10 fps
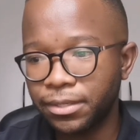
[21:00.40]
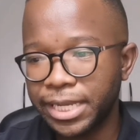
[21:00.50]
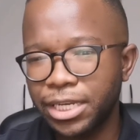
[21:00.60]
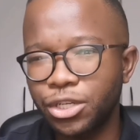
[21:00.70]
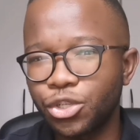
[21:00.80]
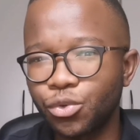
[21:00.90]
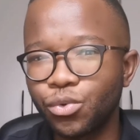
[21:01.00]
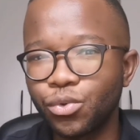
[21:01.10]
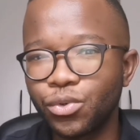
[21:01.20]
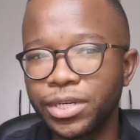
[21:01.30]
in
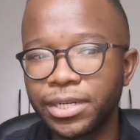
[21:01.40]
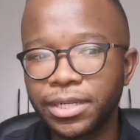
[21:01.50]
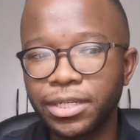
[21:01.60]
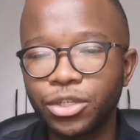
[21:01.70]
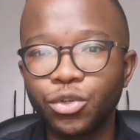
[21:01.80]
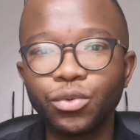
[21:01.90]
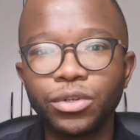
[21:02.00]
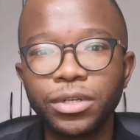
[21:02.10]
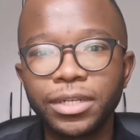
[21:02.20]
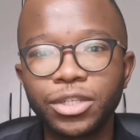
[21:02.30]
June,
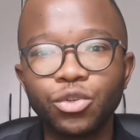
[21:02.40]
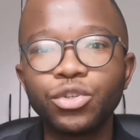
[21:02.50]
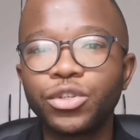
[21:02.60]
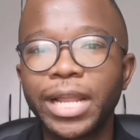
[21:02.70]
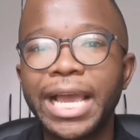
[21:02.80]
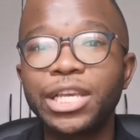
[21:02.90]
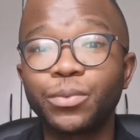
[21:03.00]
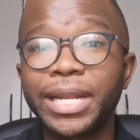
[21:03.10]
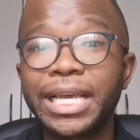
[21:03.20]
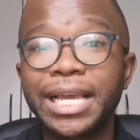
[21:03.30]
July
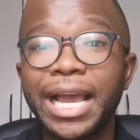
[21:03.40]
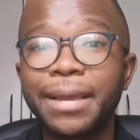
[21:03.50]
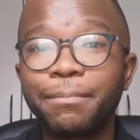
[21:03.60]
is when I